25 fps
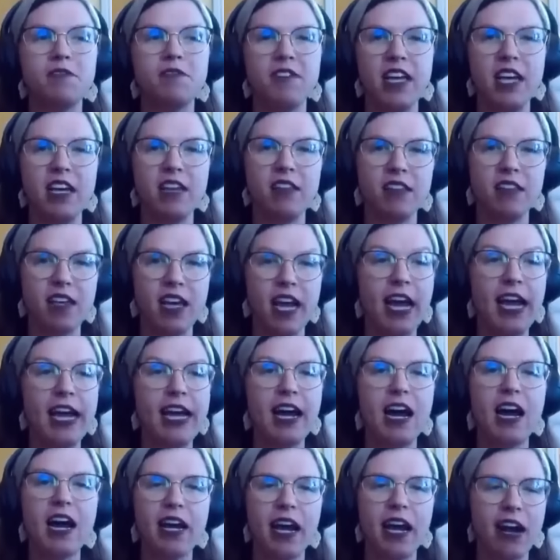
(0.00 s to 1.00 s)
of the, the A
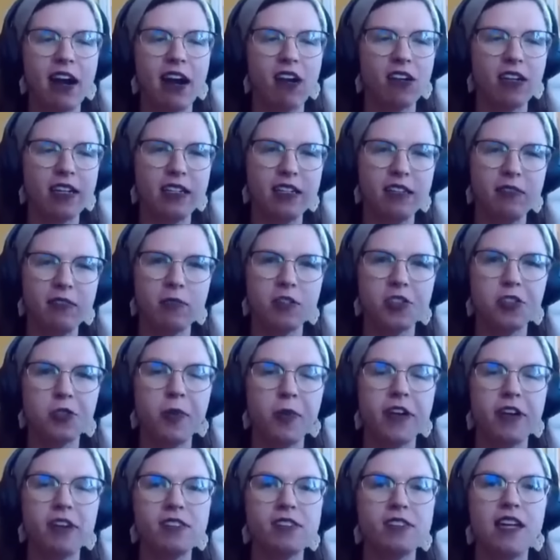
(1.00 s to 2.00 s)
I era in which
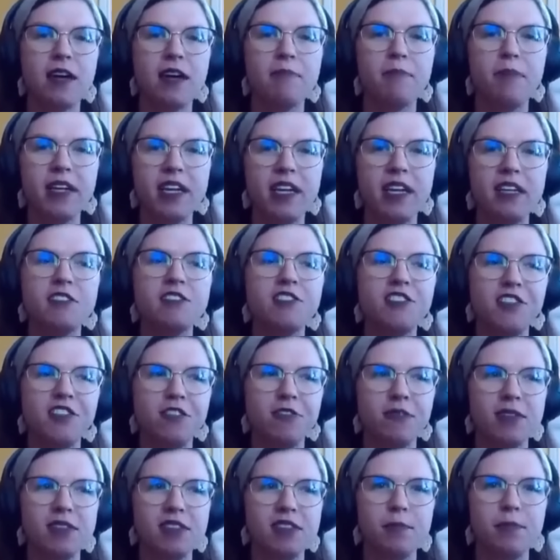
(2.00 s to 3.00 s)
we are stepping
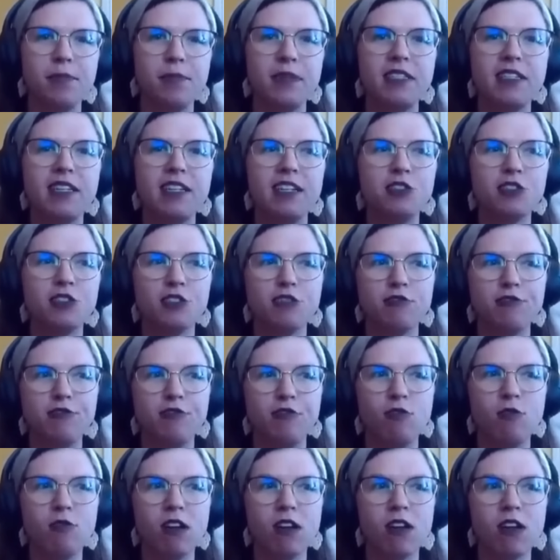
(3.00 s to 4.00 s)
into is the potential
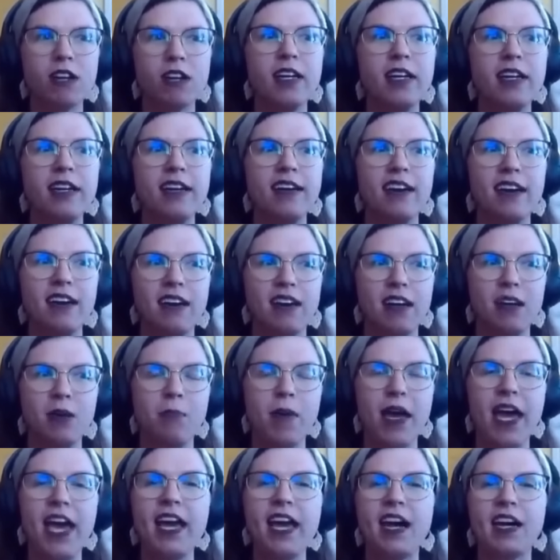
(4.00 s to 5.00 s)
for
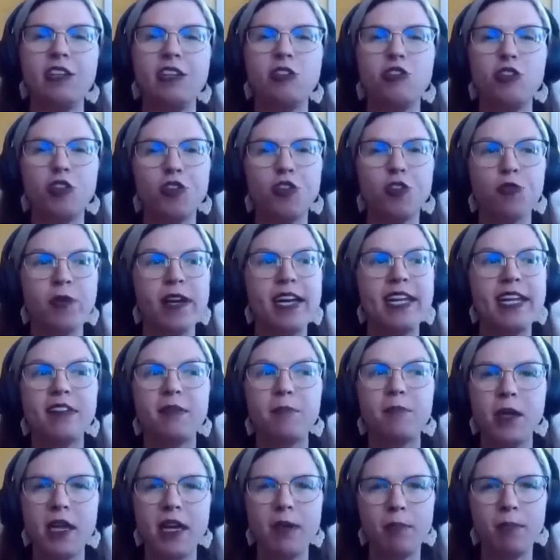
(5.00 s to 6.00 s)
um, A I-generated
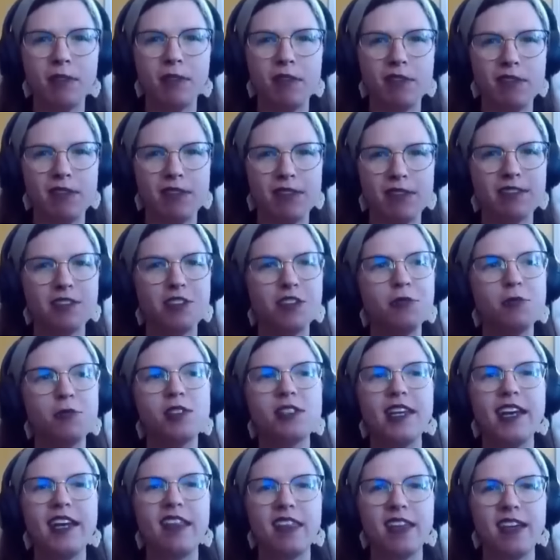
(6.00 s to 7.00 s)
people to
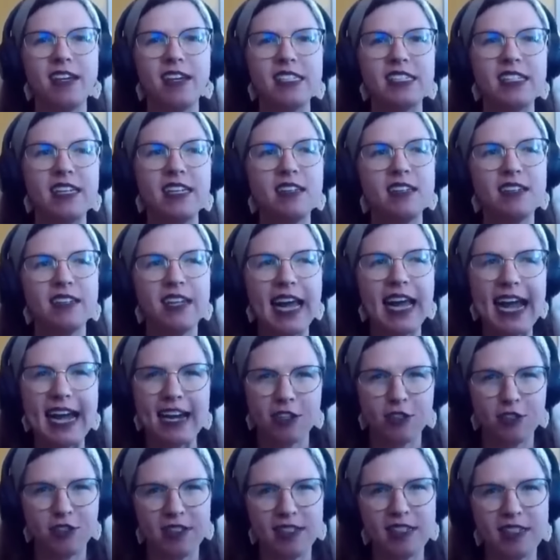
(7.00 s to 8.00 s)
say things they didn't
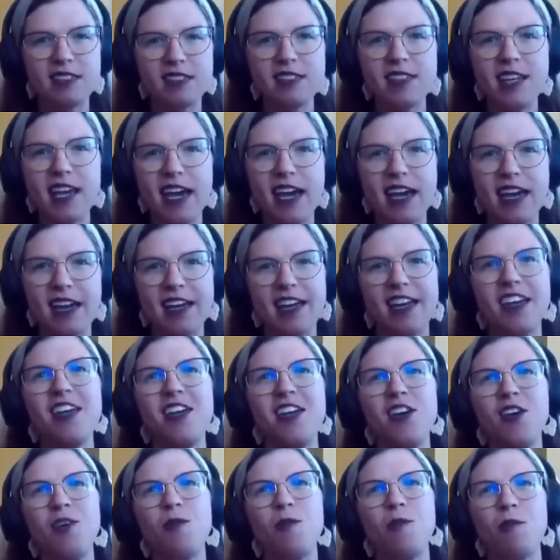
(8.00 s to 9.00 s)
actually say,
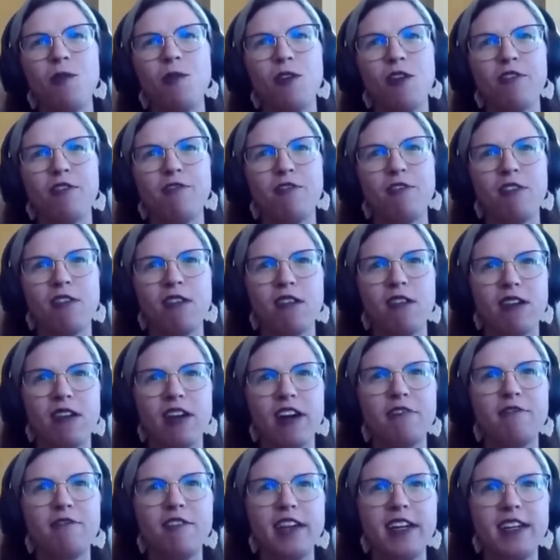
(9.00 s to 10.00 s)
or for
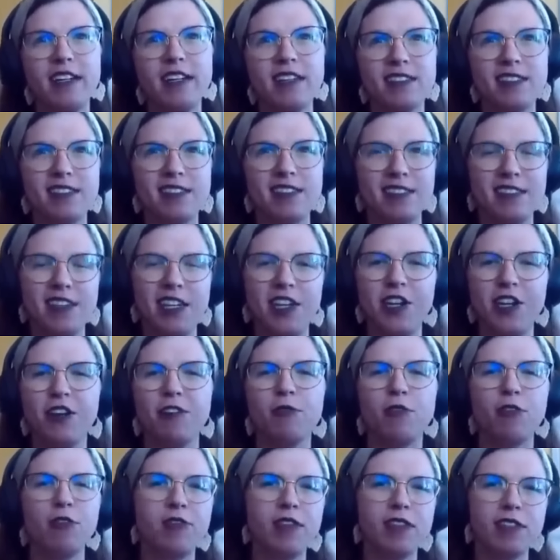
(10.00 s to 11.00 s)
events, you know,
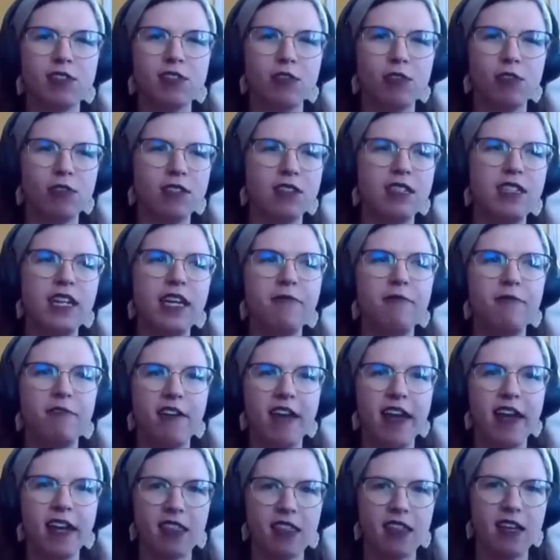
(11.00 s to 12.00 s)
through this whole deep
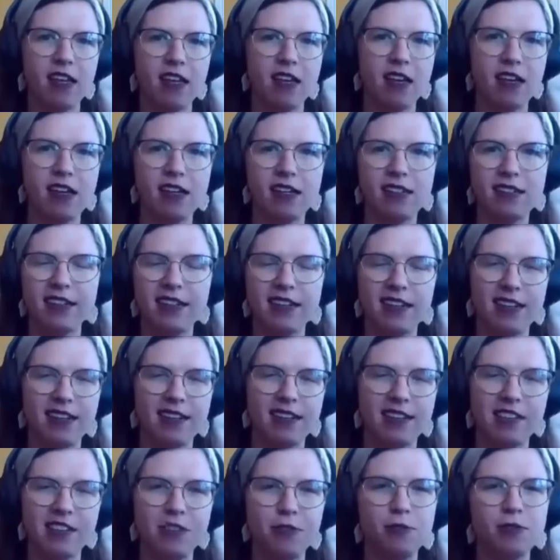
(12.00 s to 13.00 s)
fake thing
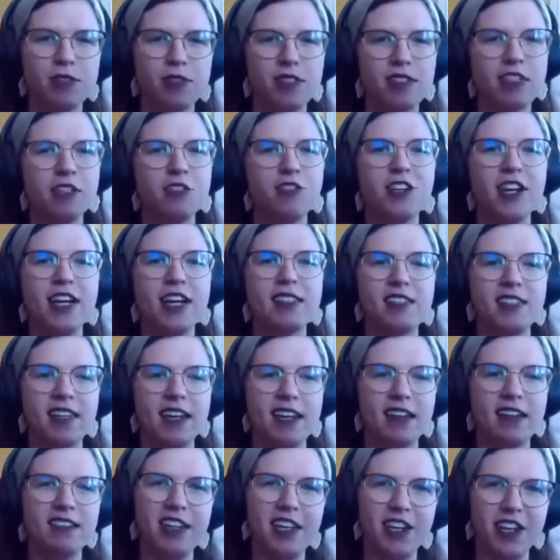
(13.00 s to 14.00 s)
uh, to suggest
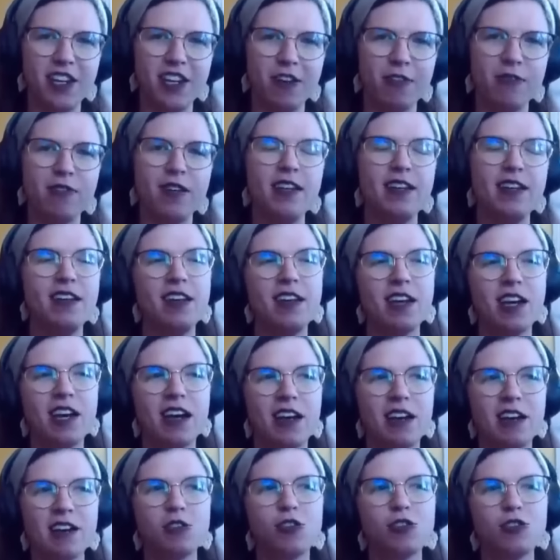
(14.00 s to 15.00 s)
that, you know,
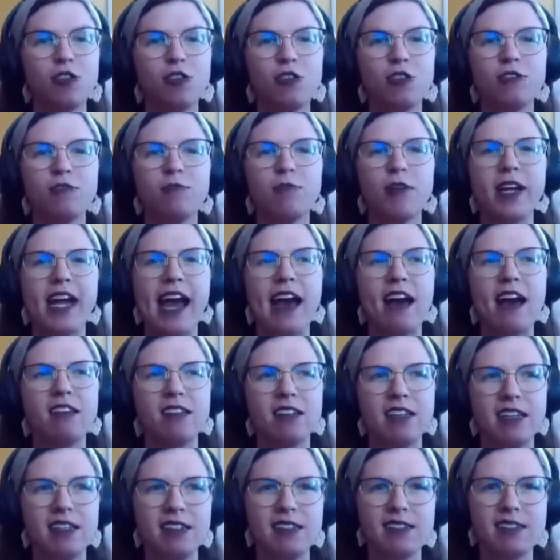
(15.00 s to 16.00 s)
uh, certain
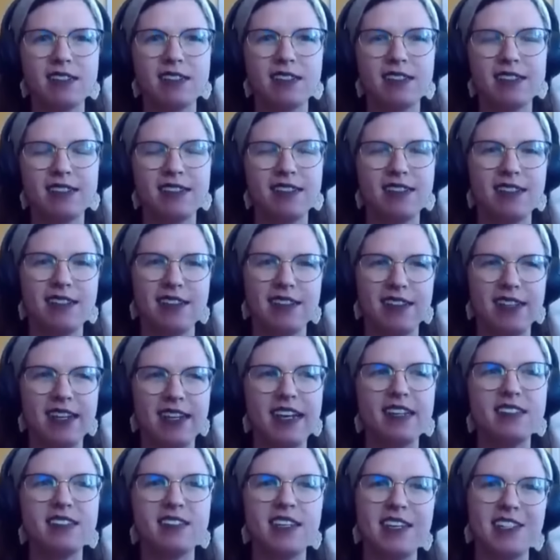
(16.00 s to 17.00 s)
realities uh,
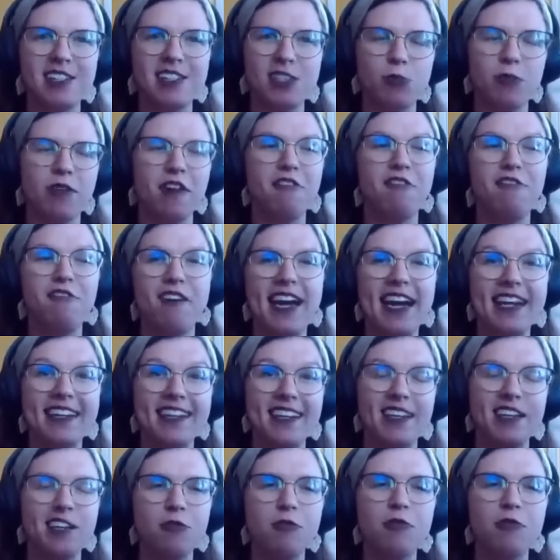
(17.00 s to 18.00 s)
exist when in fact
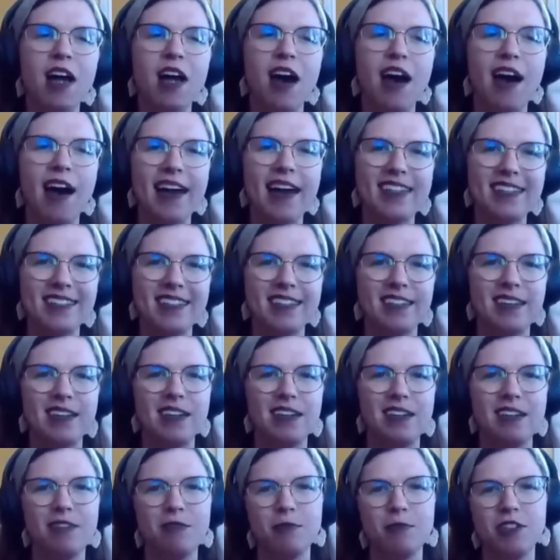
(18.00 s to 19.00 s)
they do not,
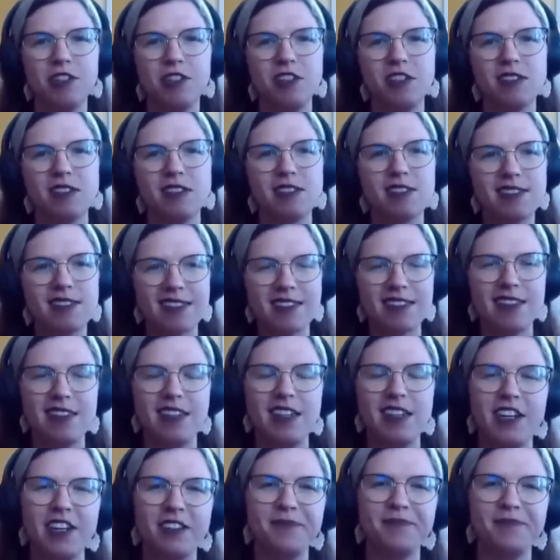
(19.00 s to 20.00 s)
uh, which is,
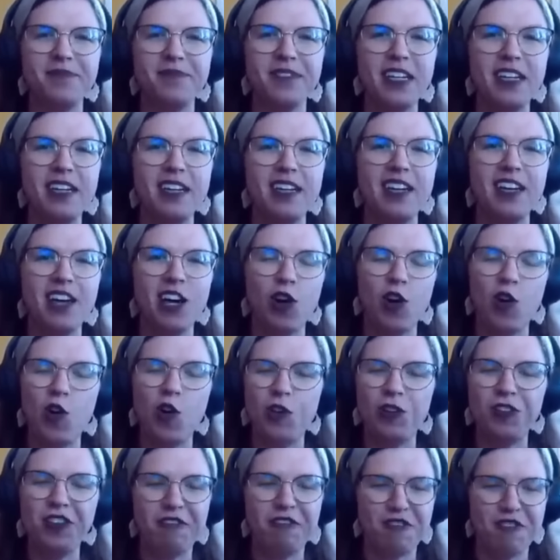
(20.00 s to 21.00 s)
you know, a
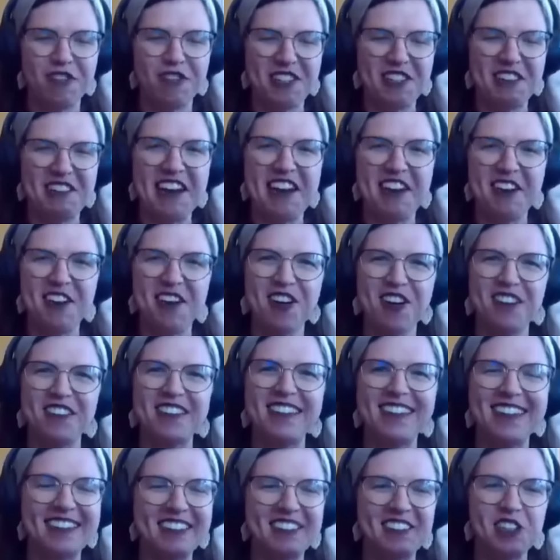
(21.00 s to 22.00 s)
whole different layer
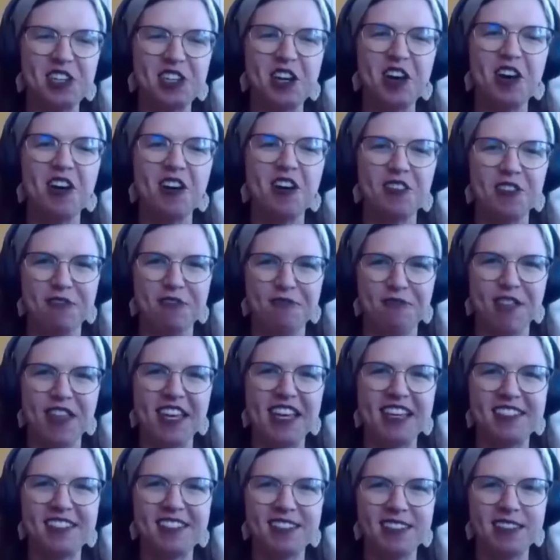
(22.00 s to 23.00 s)
uh, to all of
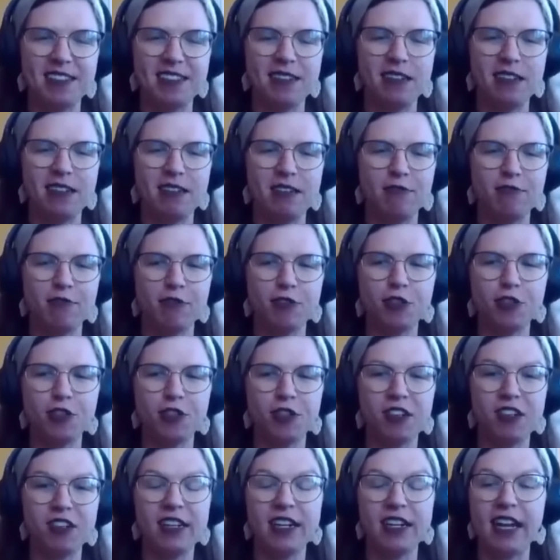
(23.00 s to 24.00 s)
this uh, for sure. Yeah.